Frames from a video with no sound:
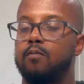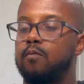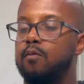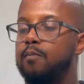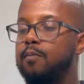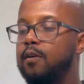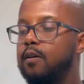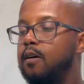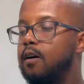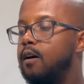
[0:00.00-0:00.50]

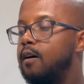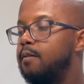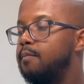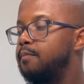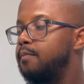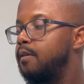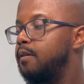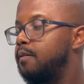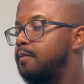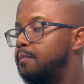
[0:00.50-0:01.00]
this
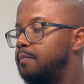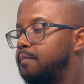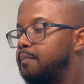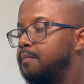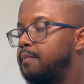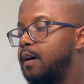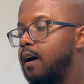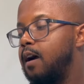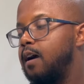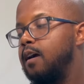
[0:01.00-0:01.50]
will
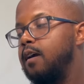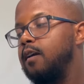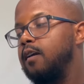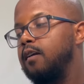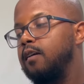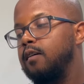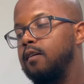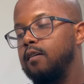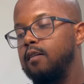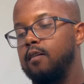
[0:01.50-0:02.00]
become
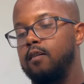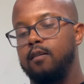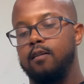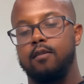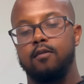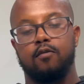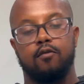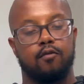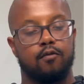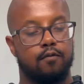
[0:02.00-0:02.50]

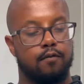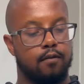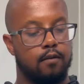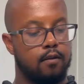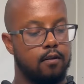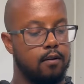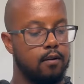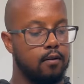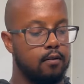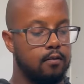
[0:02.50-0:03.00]
my
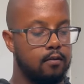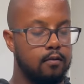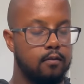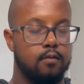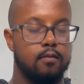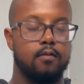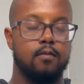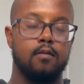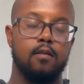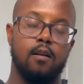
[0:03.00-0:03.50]
lunch
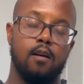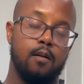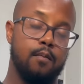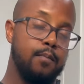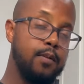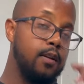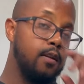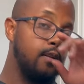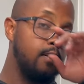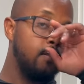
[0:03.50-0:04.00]
for the
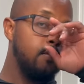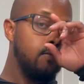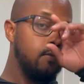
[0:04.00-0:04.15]
next,